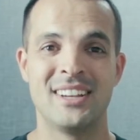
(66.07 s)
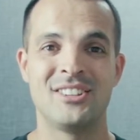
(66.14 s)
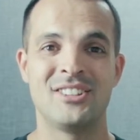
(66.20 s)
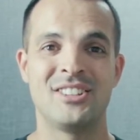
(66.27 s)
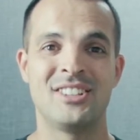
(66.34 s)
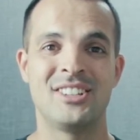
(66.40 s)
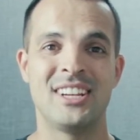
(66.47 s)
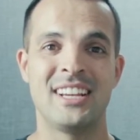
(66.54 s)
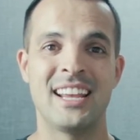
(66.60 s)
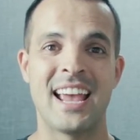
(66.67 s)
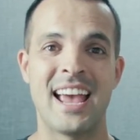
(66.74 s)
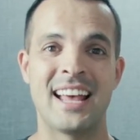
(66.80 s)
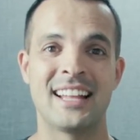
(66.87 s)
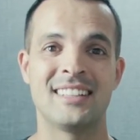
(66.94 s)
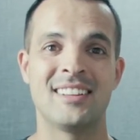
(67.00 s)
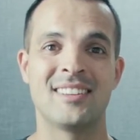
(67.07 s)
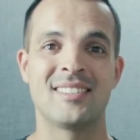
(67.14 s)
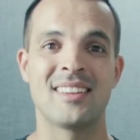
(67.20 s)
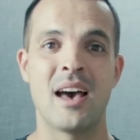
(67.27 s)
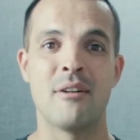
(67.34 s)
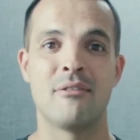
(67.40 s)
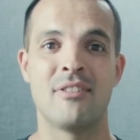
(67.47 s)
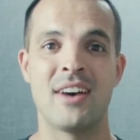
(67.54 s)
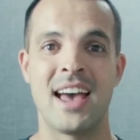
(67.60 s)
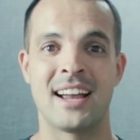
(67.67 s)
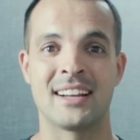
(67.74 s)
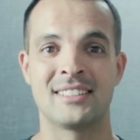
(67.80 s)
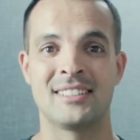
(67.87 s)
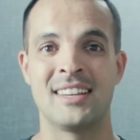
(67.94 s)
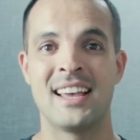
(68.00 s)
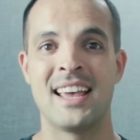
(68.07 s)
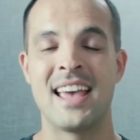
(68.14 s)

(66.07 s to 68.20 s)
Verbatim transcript: She had this effect